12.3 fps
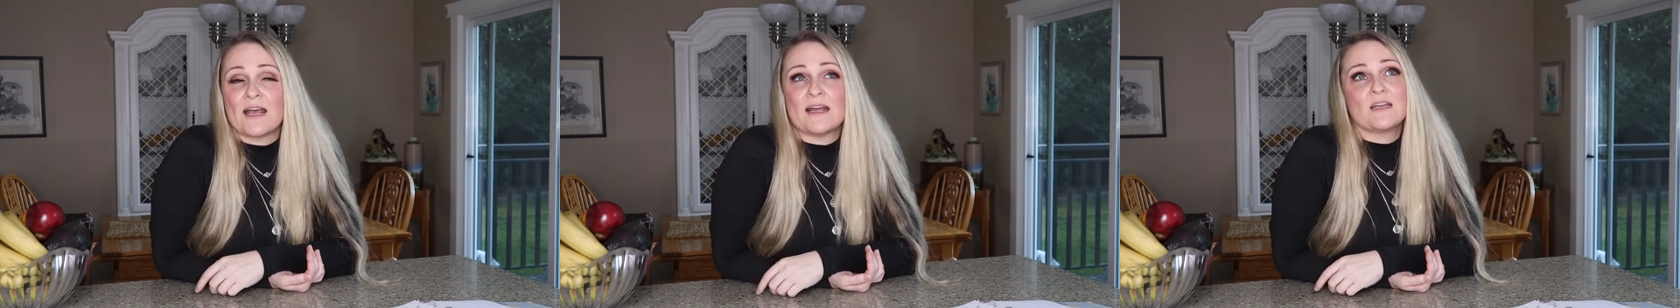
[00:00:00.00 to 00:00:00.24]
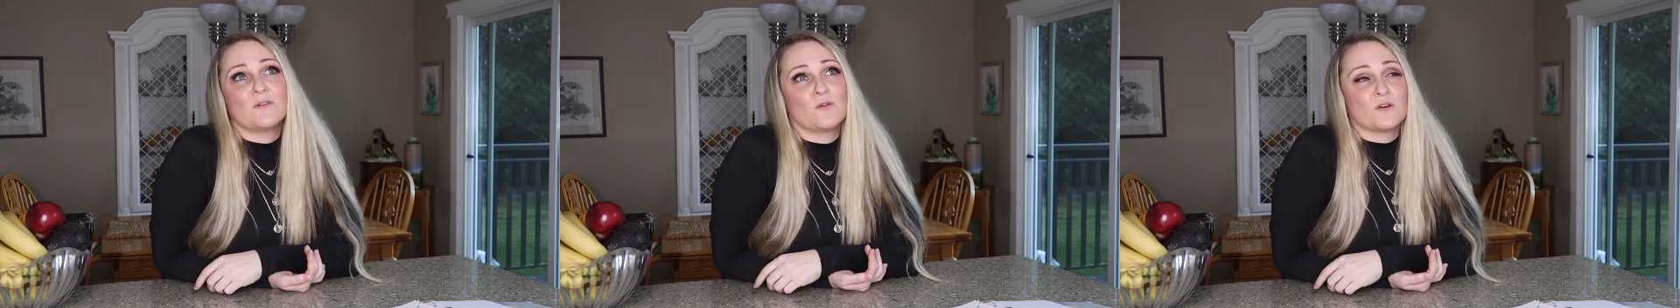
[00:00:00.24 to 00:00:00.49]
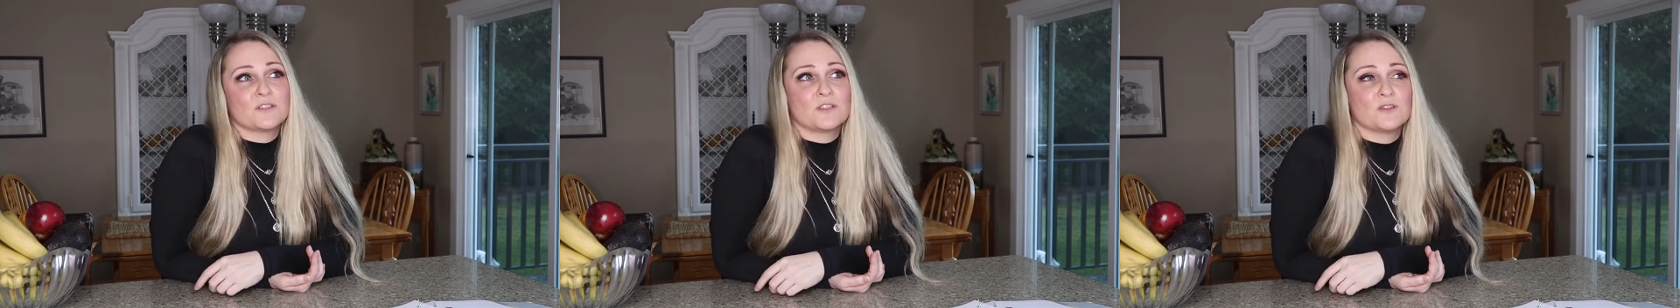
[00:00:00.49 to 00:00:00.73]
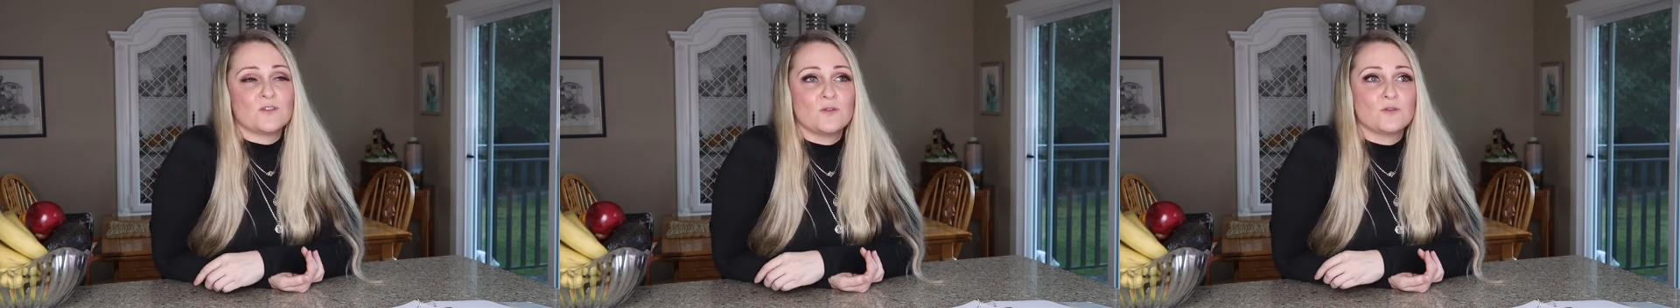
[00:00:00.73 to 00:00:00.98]
and he
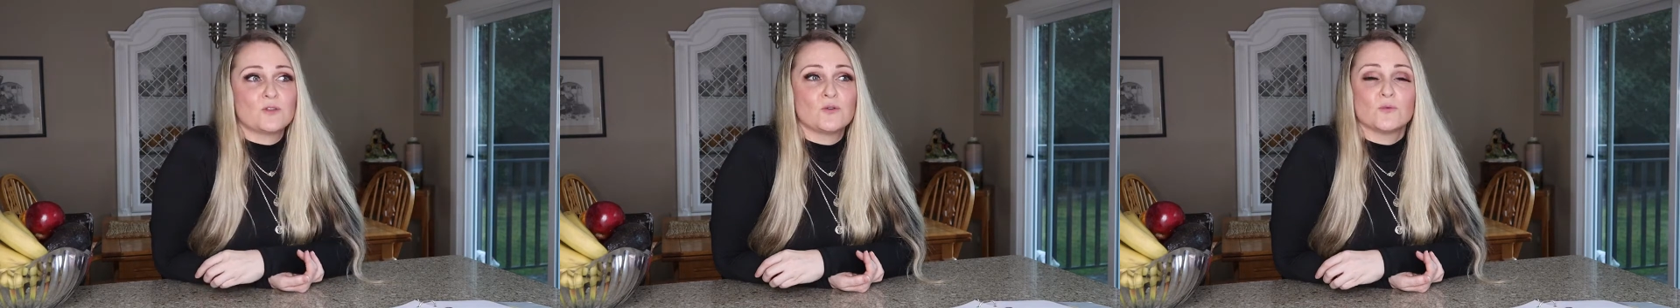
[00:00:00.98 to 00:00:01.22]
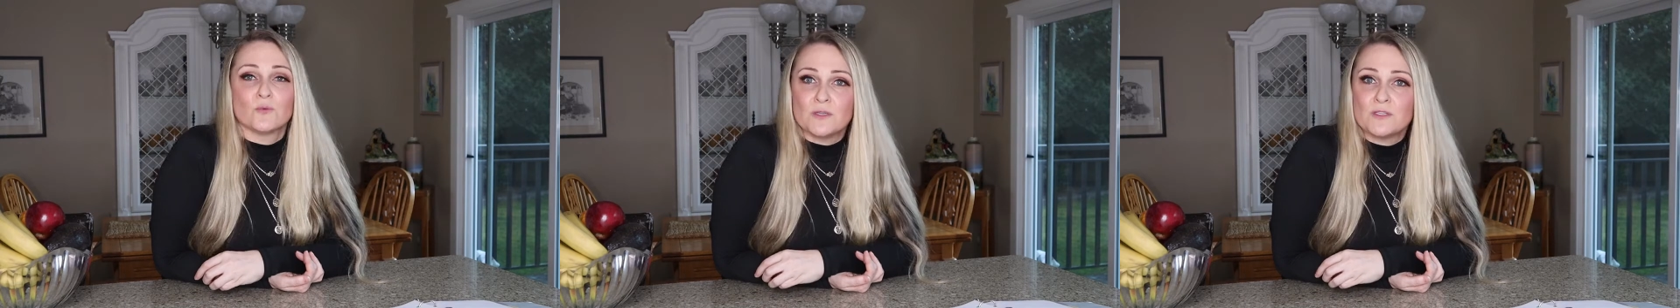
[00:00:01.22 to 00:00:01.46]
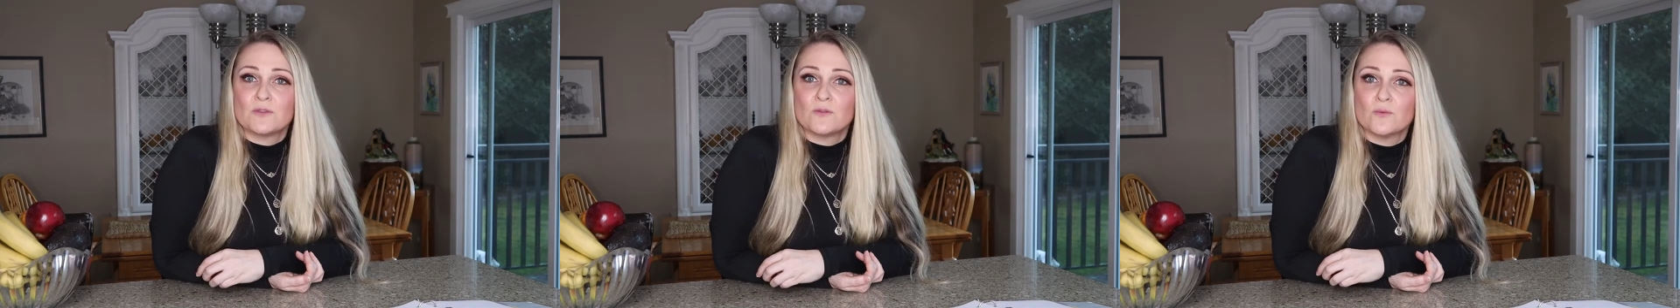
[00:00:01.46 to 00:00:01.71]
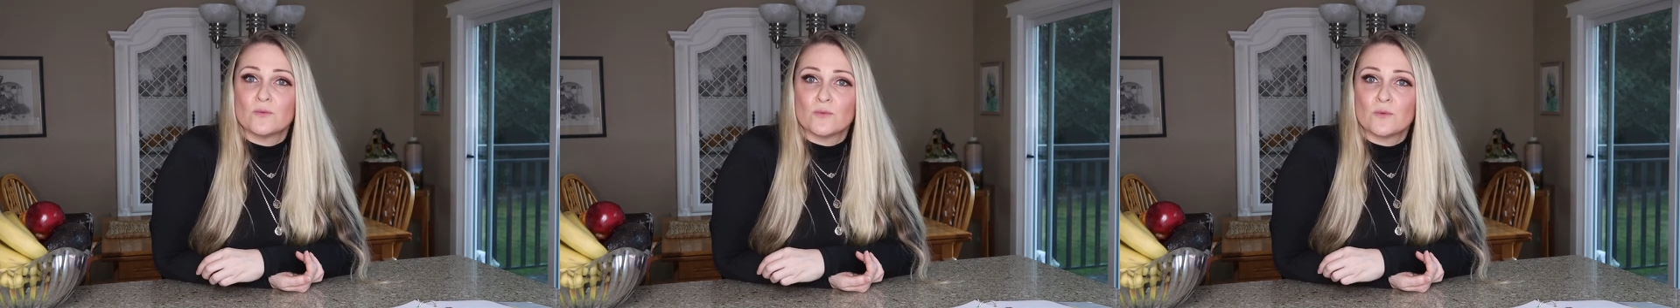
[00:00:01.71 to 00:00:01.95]
forces you to
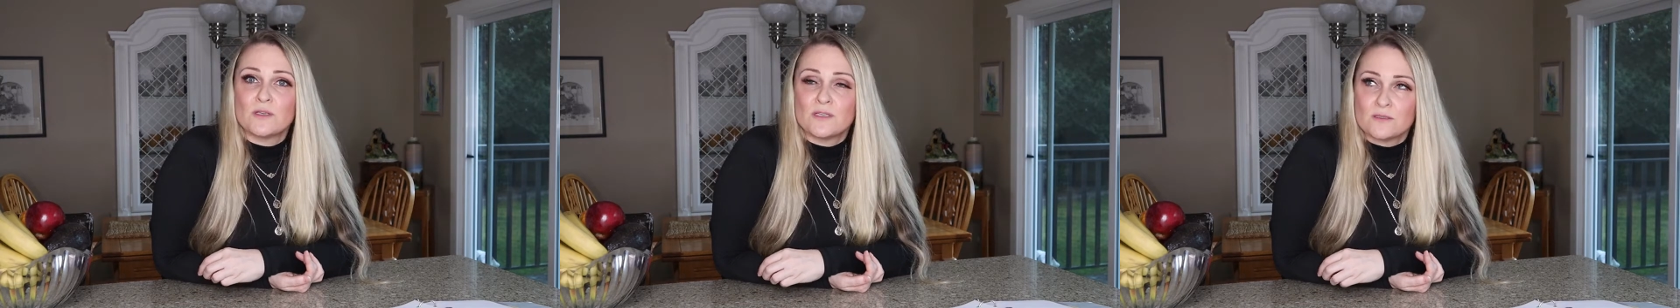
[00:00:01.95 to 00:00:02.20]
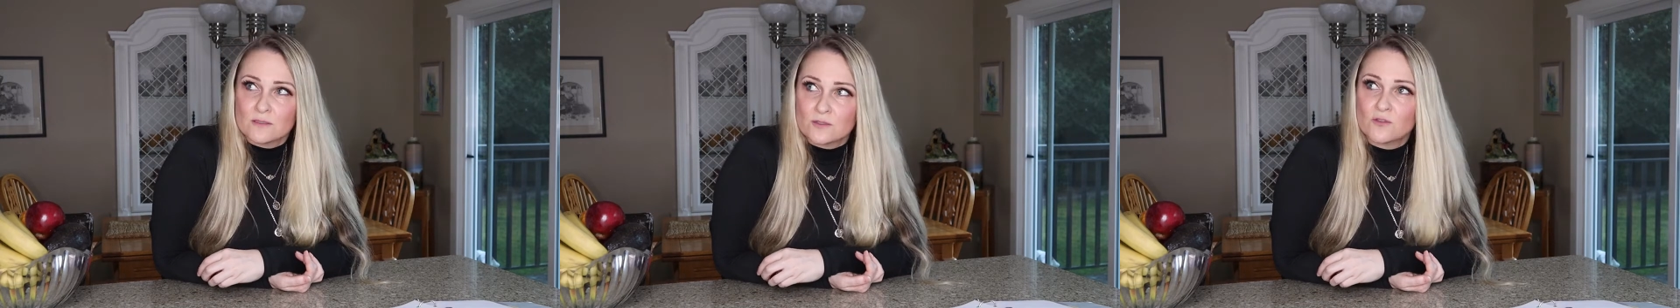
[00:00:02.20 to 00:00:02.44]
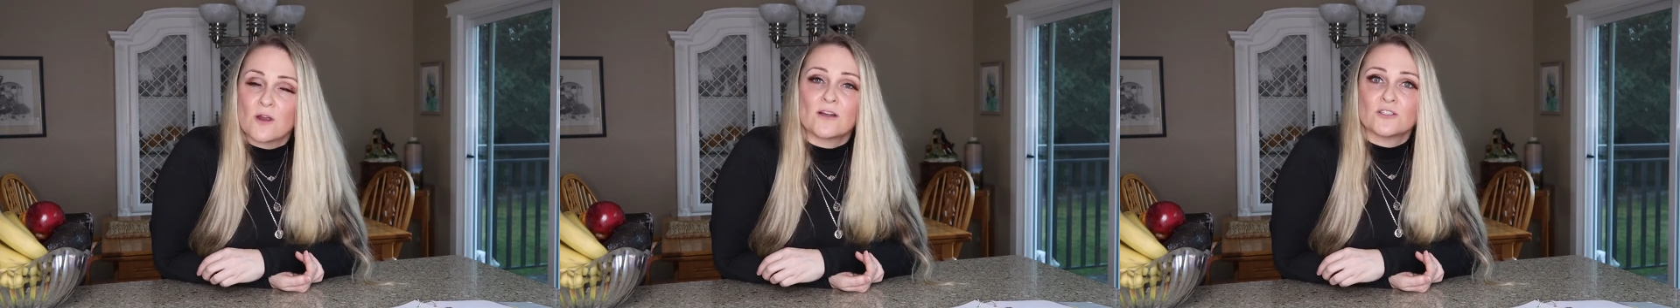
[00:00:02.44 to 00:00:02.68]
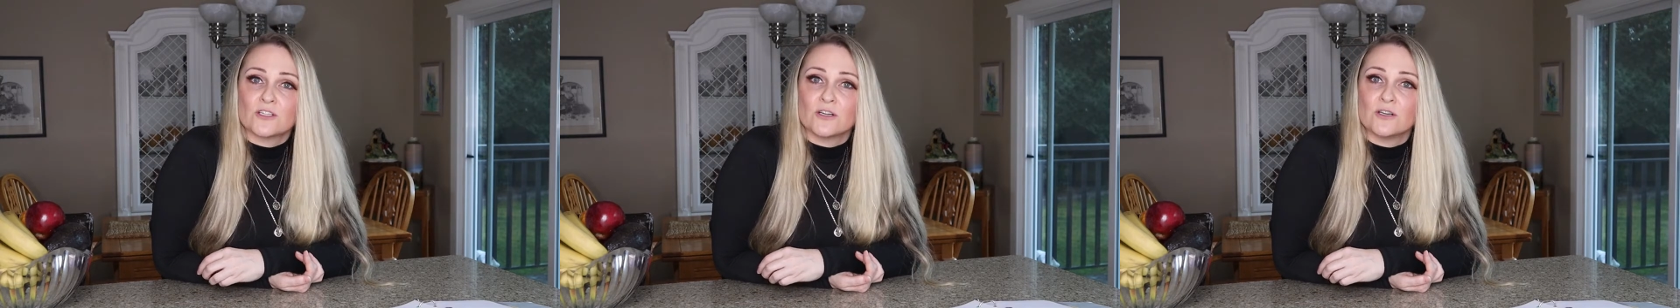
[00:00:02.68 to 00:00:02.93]

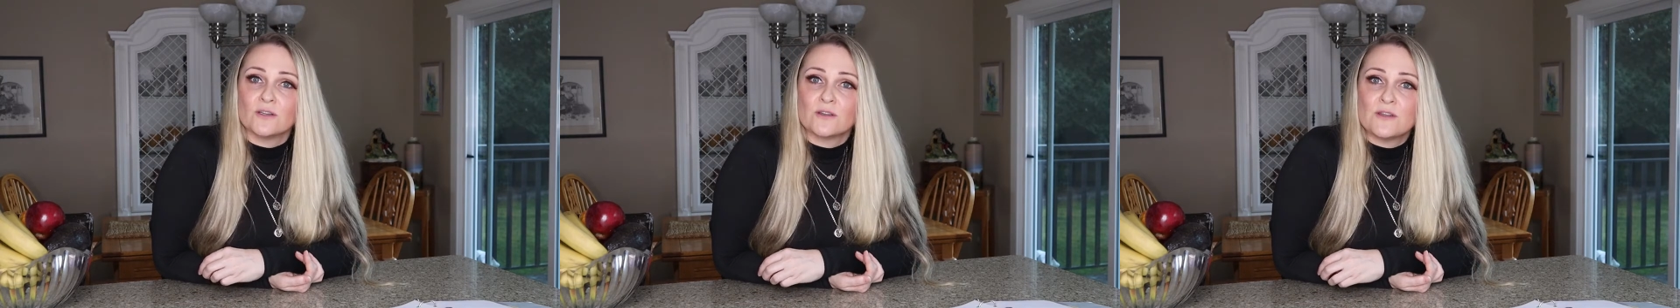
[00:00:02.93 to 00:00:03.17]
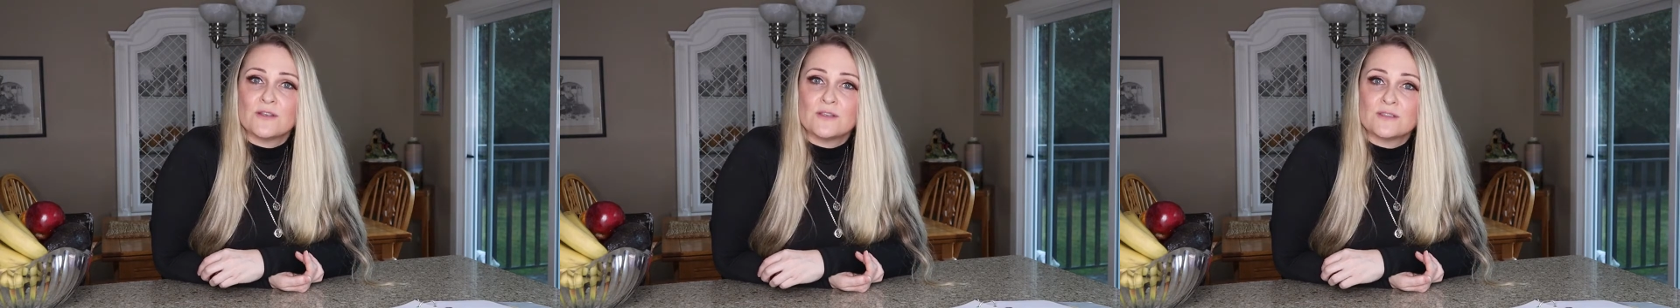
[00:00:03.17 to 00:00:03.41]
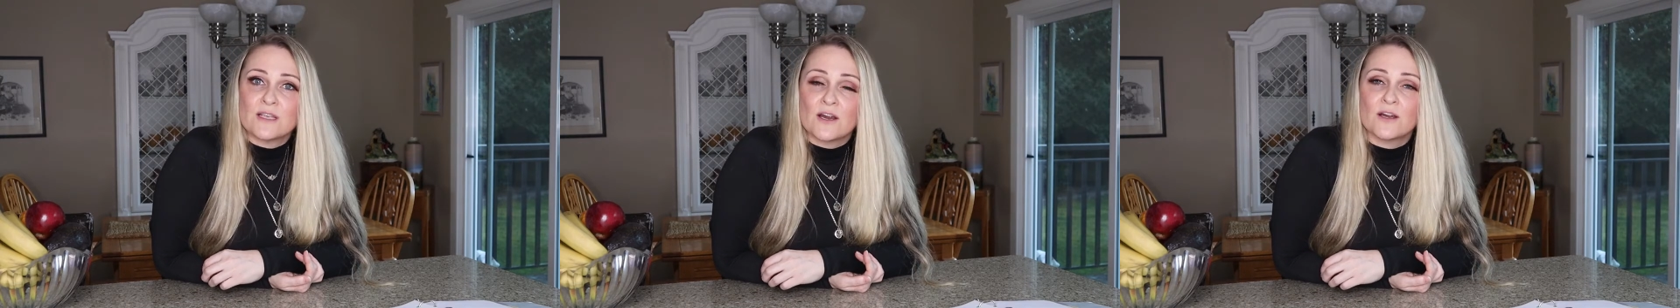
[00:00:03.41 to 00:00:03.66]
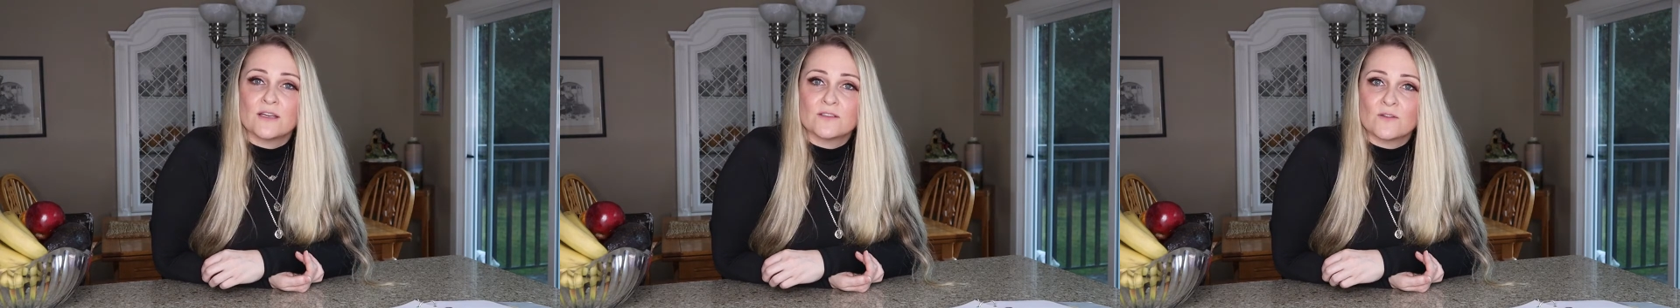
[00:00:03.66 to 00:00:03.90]
restructure these
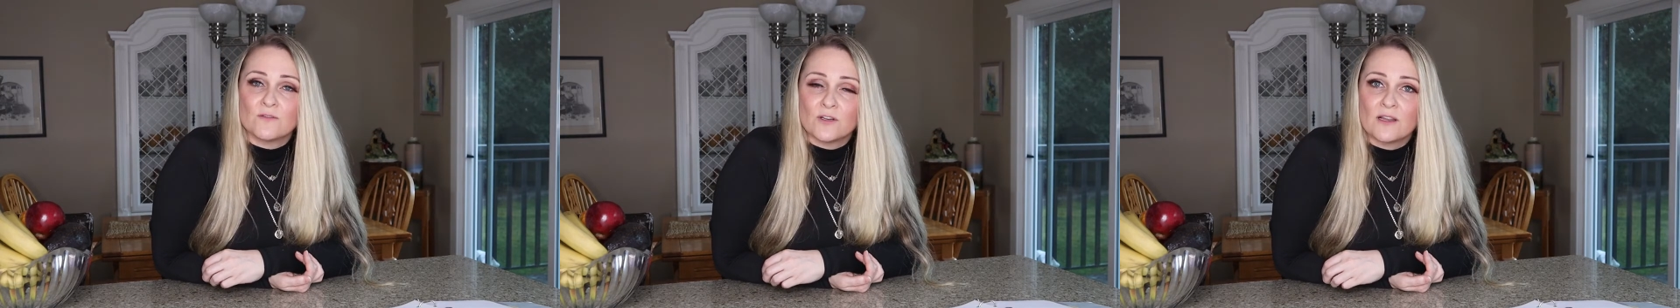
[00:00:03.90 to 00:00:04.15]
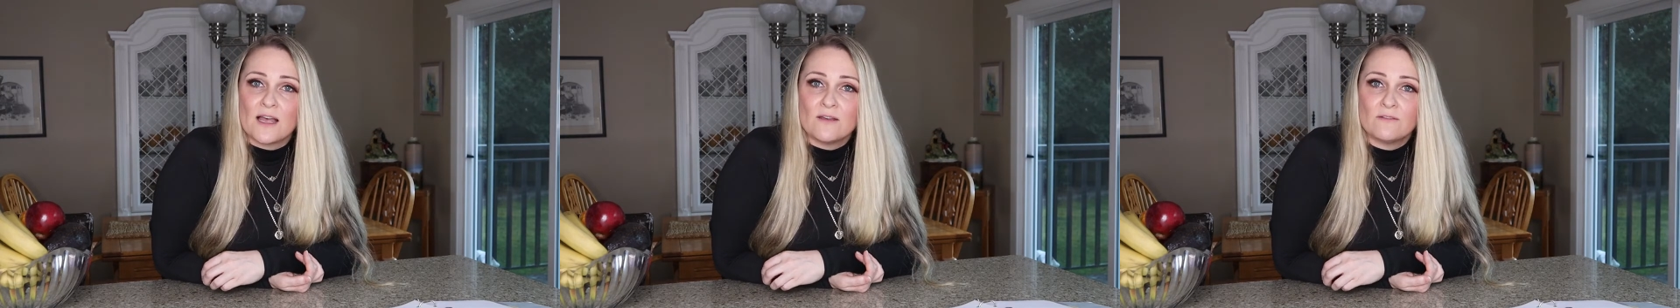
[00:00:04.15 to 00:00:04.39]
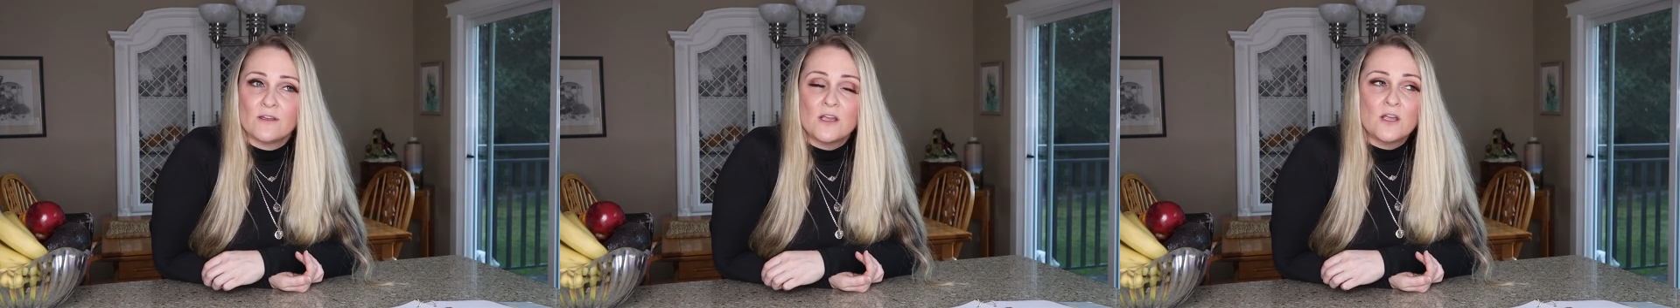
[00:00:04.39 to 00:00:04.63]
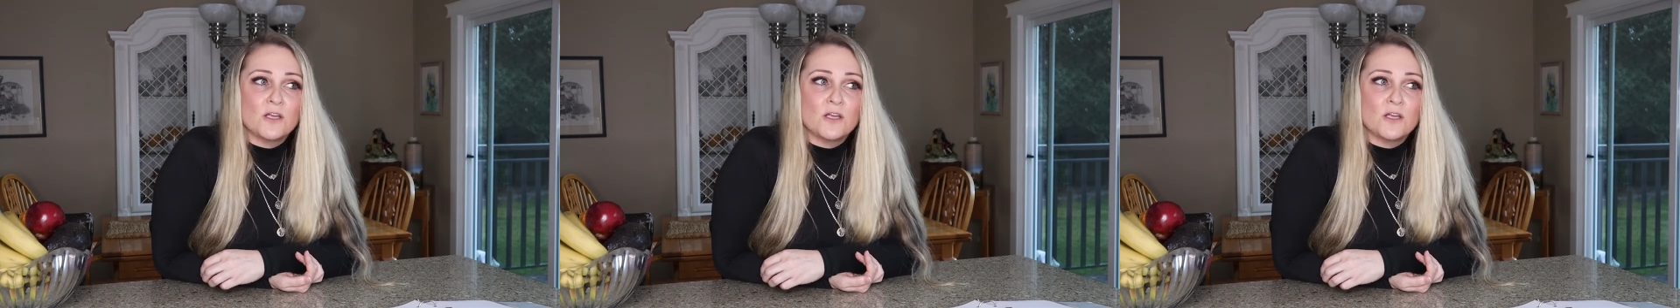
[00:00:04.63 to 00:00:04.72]
areas of your life.